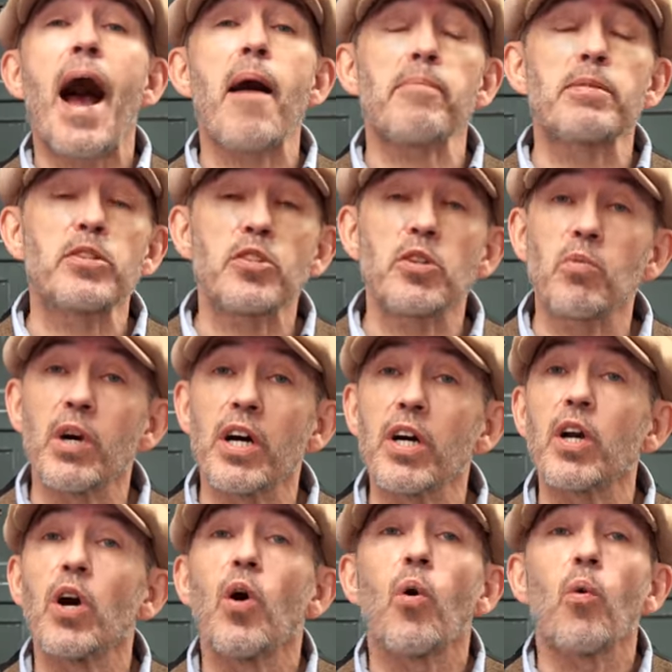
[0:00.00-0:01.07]
happens to
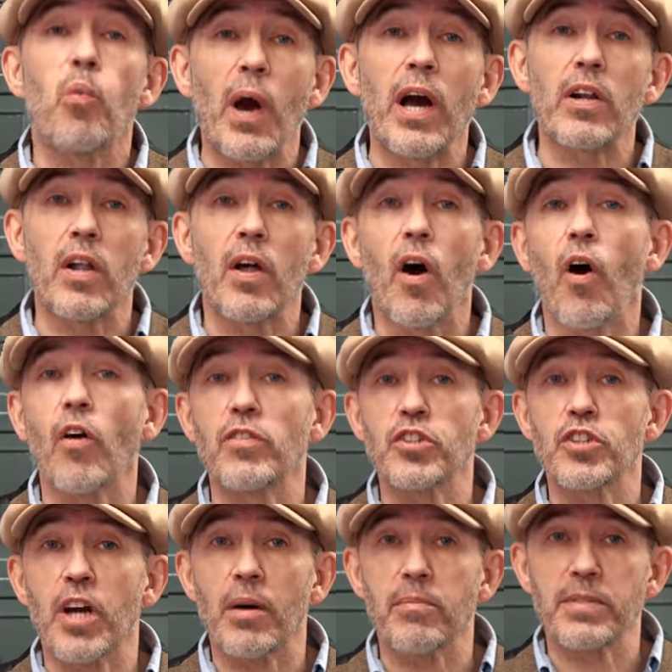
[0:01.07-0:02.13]
work well on the
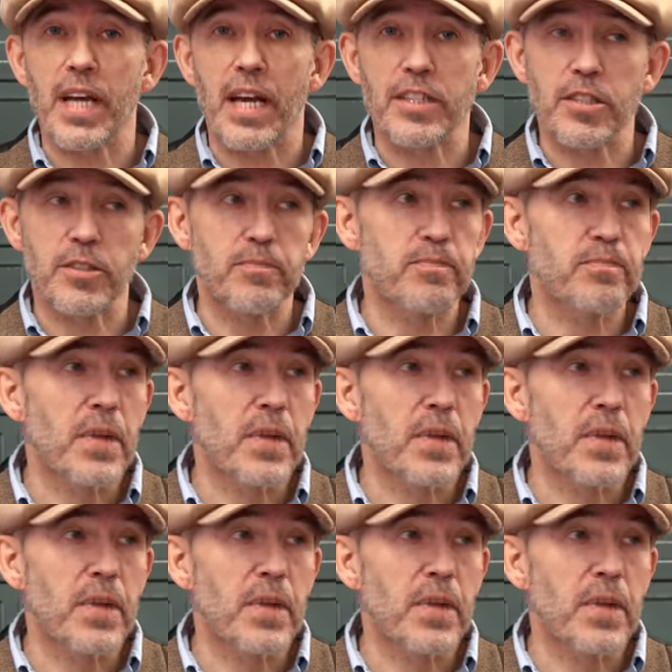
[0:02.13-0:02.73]
sharp test.